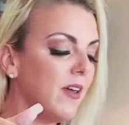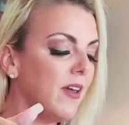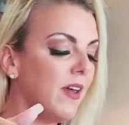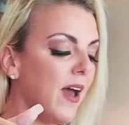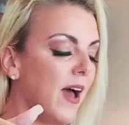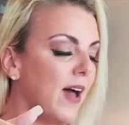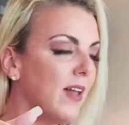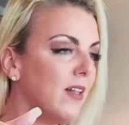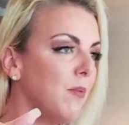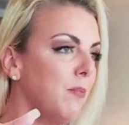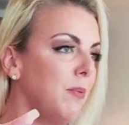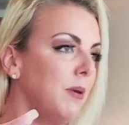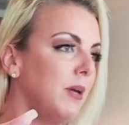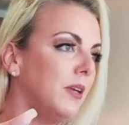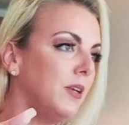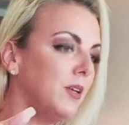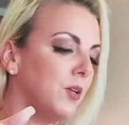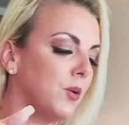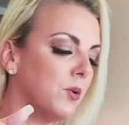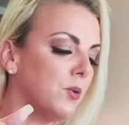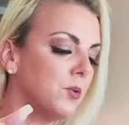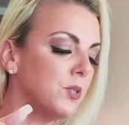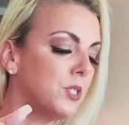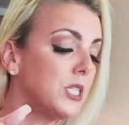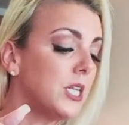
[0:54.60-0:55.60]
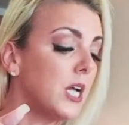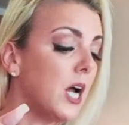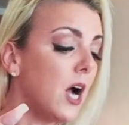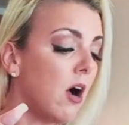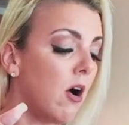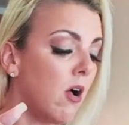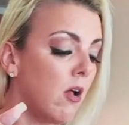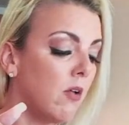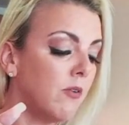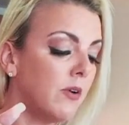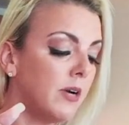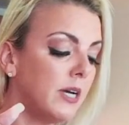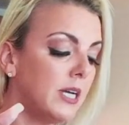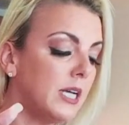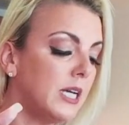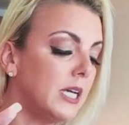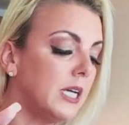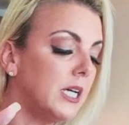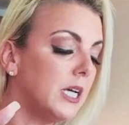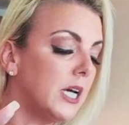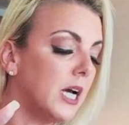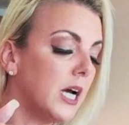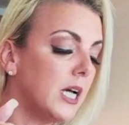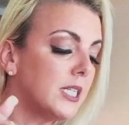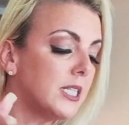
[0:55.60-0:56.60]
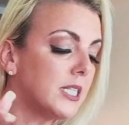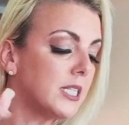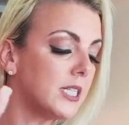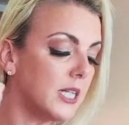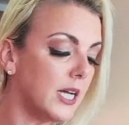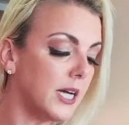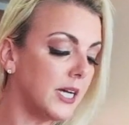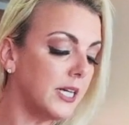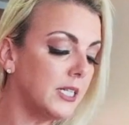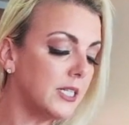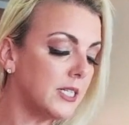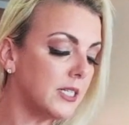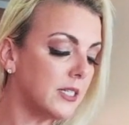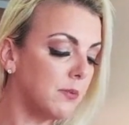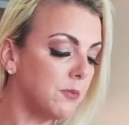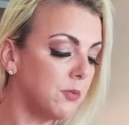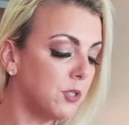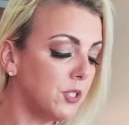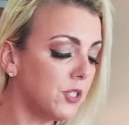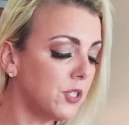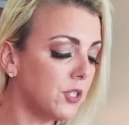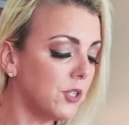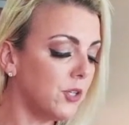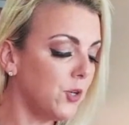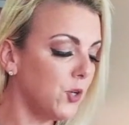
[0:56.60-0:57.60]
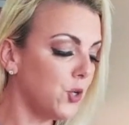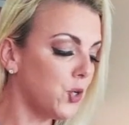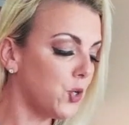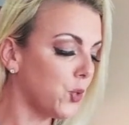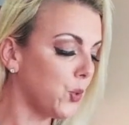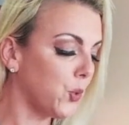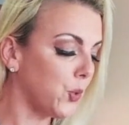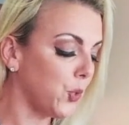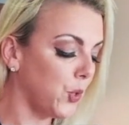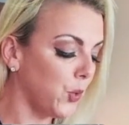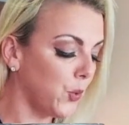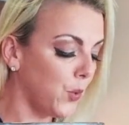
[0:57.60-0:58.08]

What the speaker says: the jalapenos already sliced. I'm just going to show